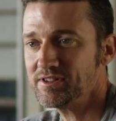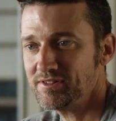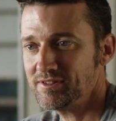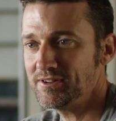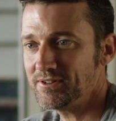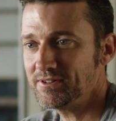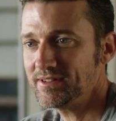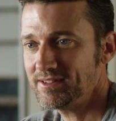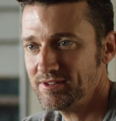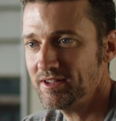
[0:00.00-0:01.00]
So
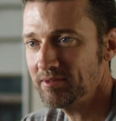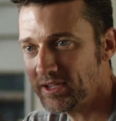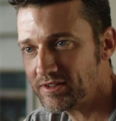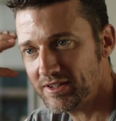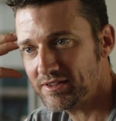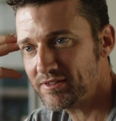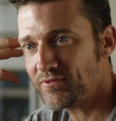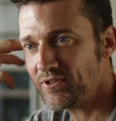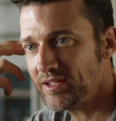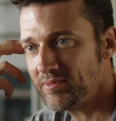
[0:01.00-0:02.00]
it makes sense to
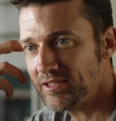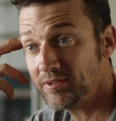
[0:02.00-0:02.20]
frame it.